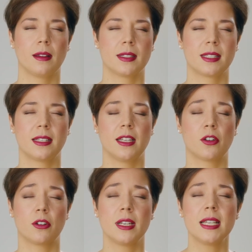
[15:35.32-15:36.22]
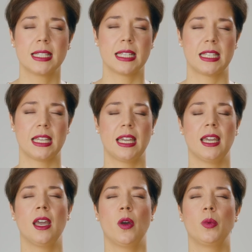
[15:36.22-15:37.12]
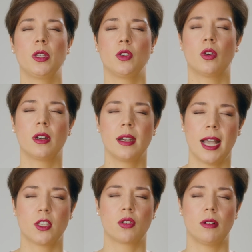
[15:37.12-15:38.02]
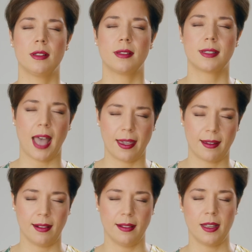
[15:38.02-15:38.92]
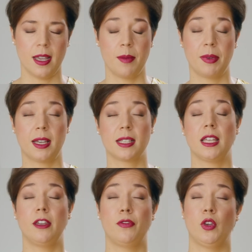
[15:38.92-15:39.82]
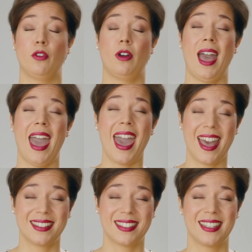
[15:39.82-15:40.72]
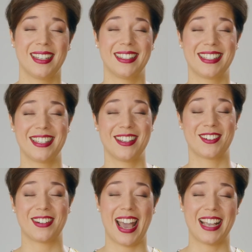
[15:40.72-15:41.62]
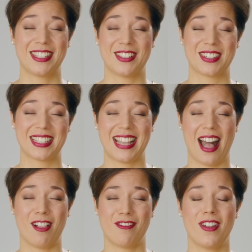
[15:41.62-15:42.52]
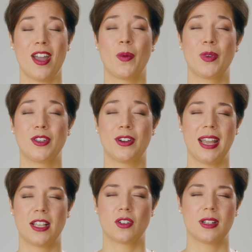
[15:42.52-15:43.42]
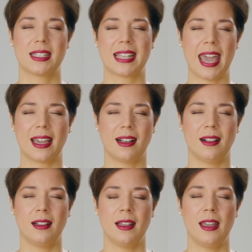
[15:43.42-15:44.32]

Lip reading: synchronicity with your natural cycle. Because if you had synchronized yourself with your natural cycle